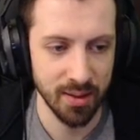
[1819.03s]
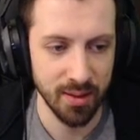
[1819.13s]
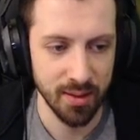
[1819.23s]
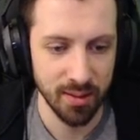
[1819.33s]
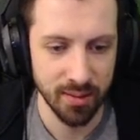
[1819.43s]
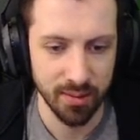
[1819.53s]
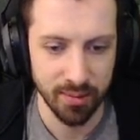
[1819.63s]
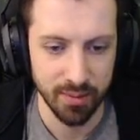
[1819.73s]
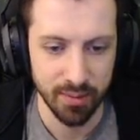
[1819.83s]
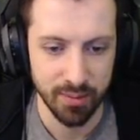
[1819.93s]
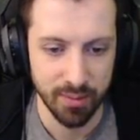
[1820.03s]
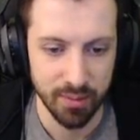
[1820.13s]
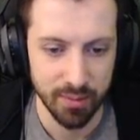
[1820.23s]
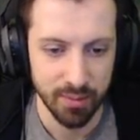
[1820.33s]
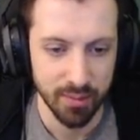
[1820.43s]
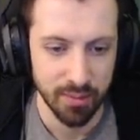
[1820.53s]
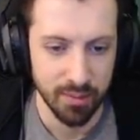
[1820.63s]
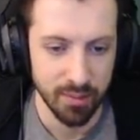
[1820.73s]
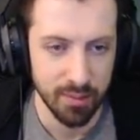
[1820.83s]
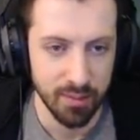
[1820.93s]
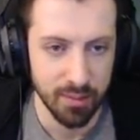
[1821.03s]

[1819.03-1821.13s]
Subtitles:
[no speech]